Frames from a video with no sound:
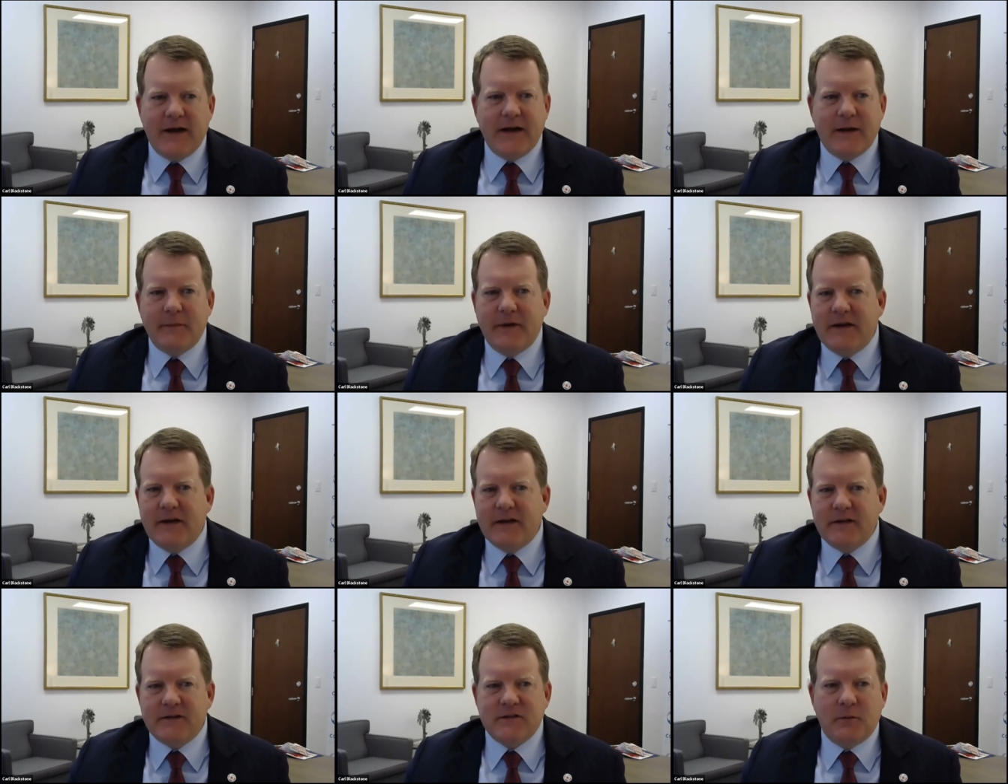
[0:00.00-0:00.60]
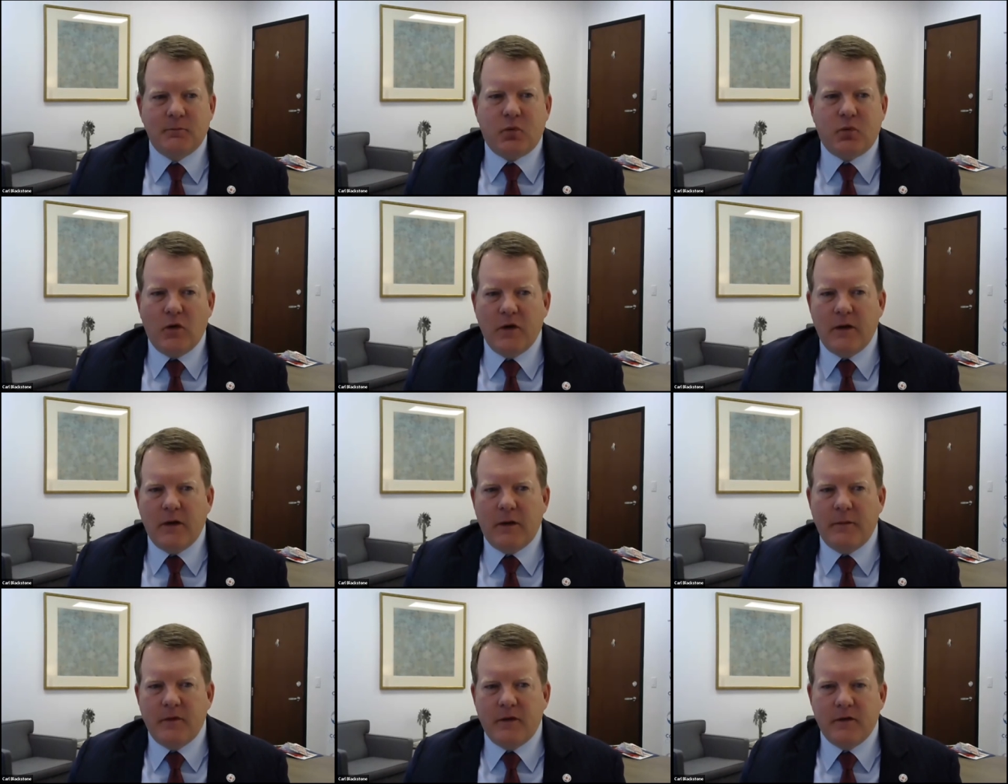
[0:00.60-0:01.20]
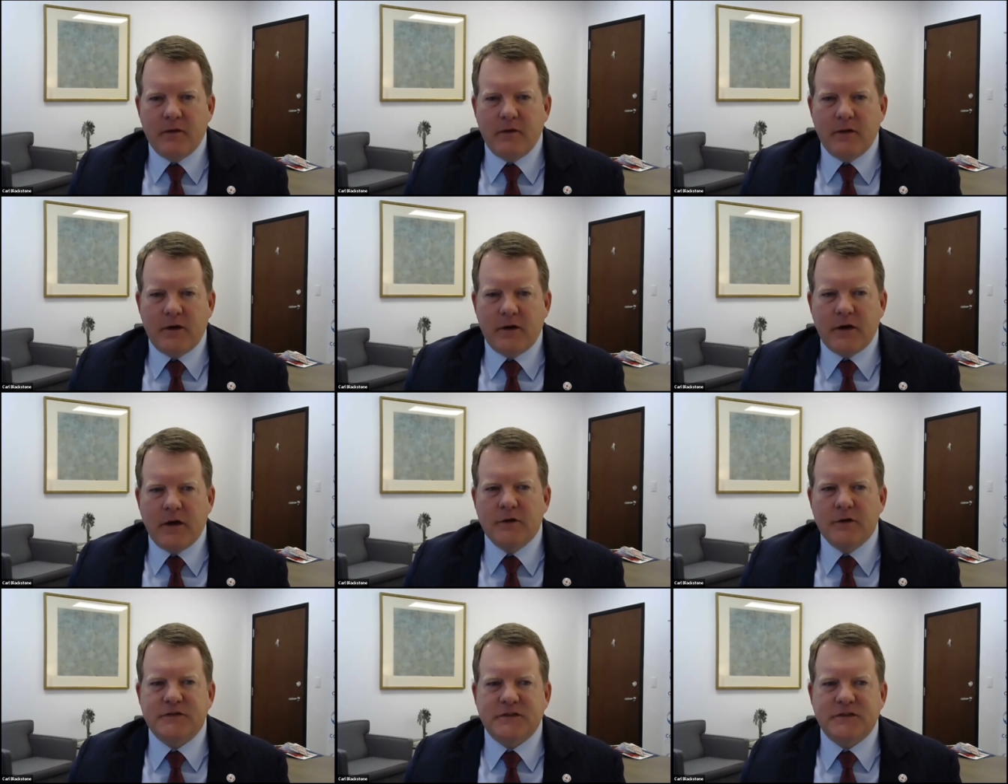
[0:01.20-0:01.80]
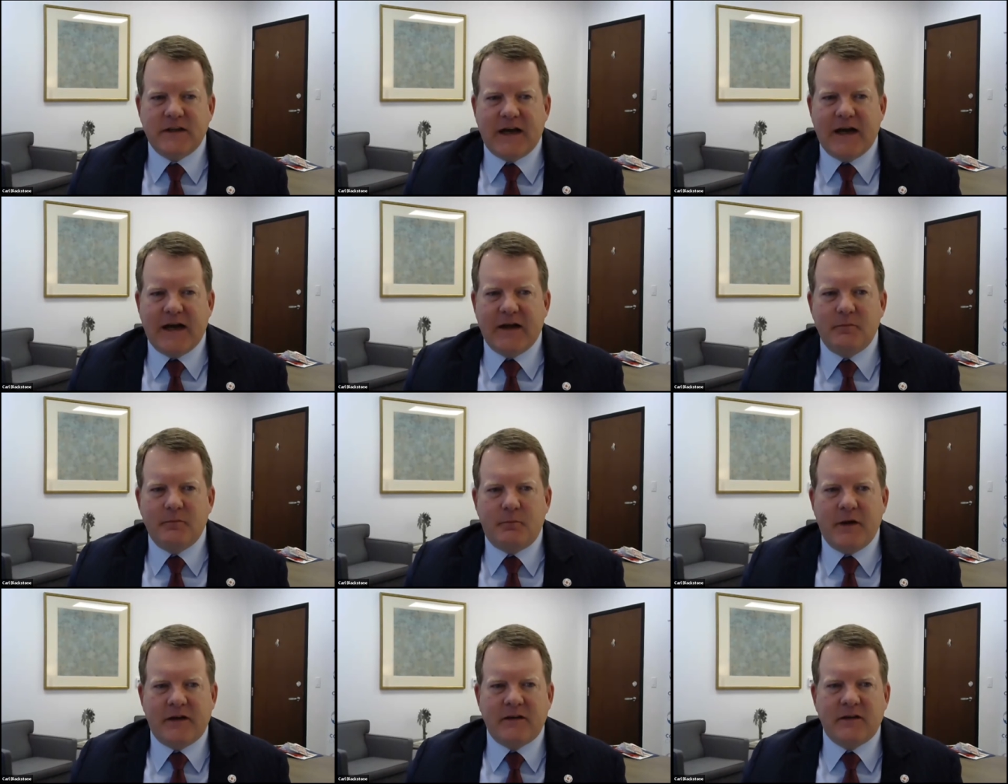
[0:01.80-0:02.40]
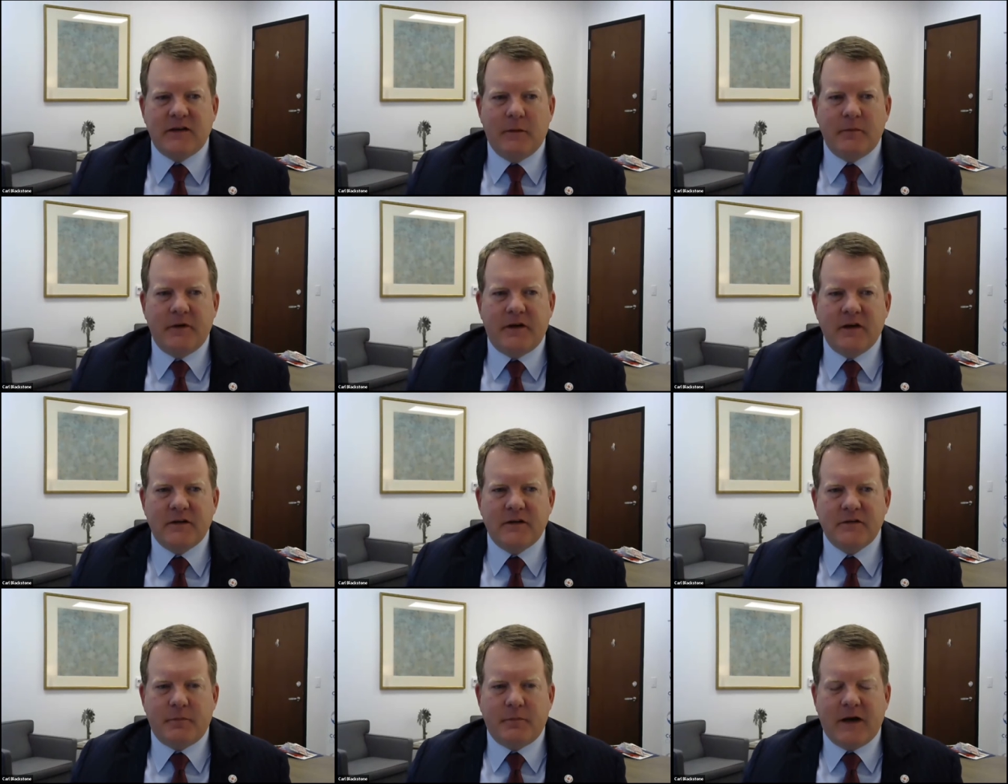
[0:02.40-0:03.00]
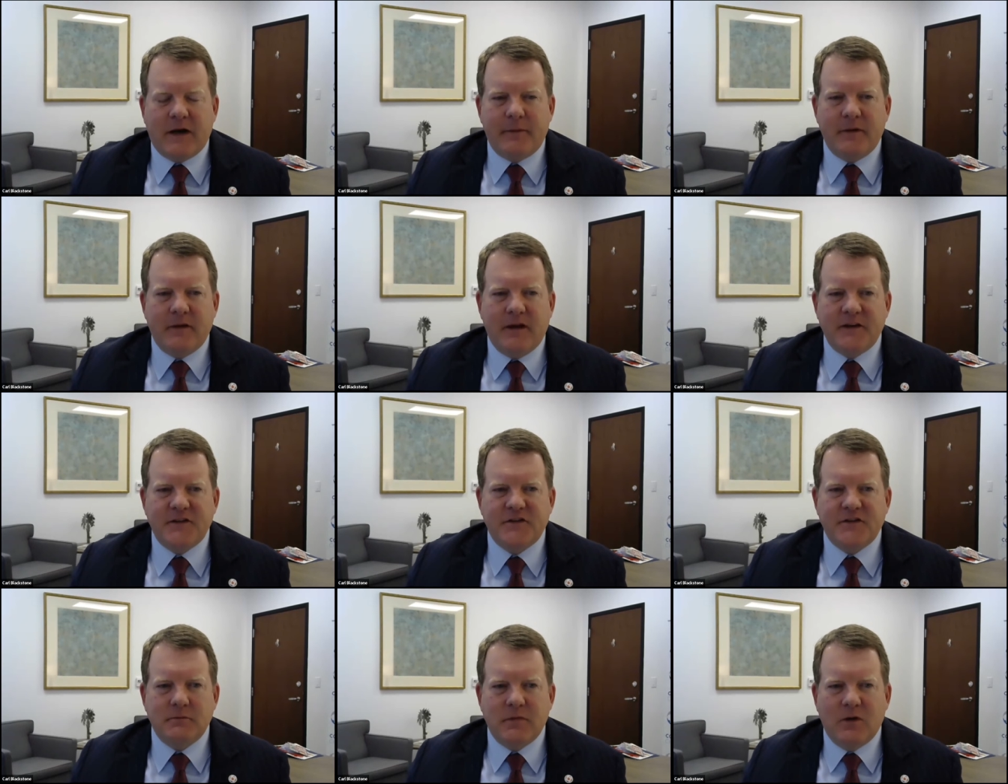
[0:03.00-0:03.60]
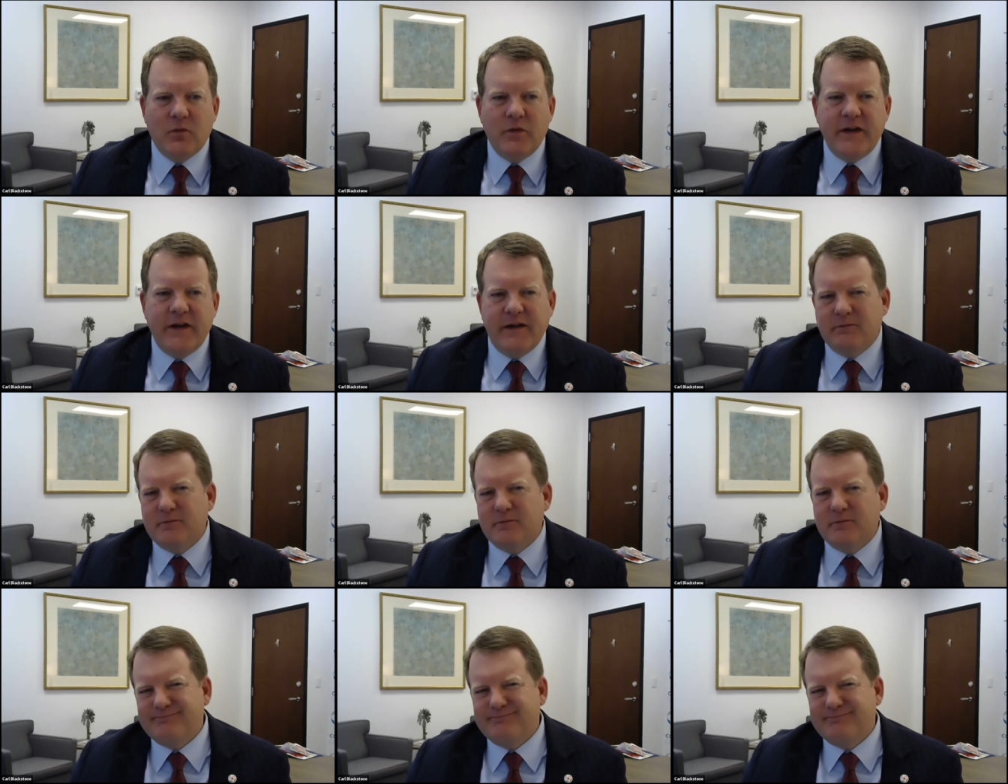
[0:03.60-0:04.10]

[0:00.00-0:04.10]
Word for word: I mean, at some point, uh, the, the coast got picked up because of population, but we,